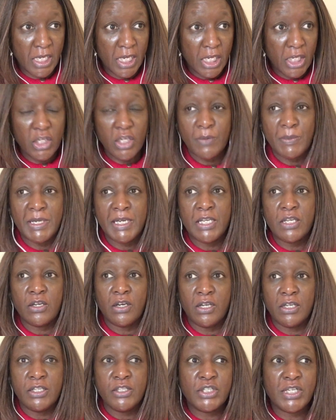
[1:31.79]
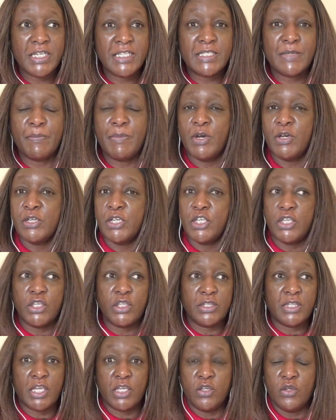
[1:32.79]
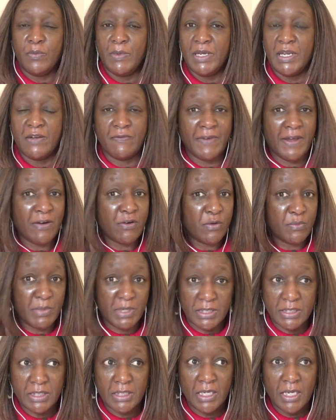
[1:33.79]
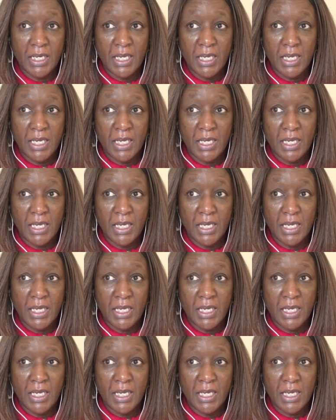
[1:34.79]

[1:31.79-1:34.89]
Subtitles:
Human ecology is about the human environment.